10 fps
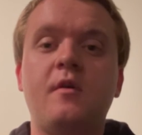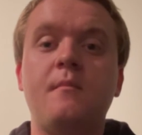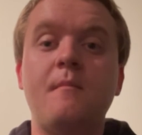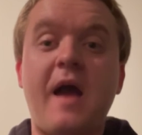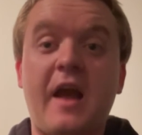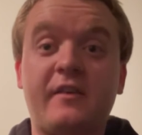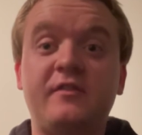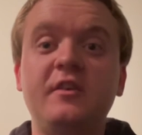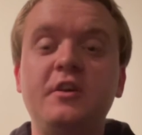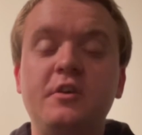
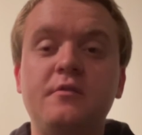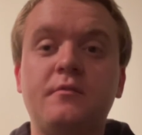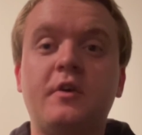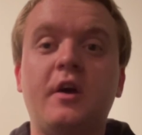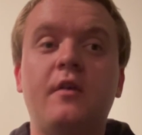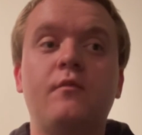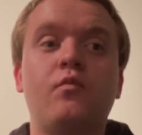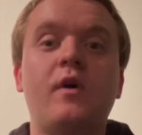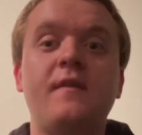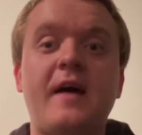Maxine can,
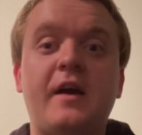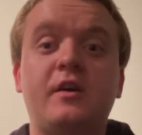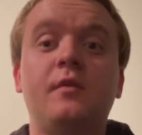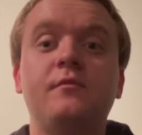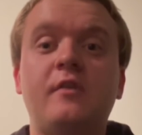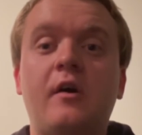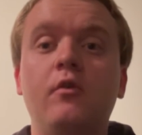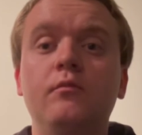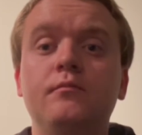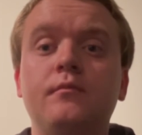when that comes out,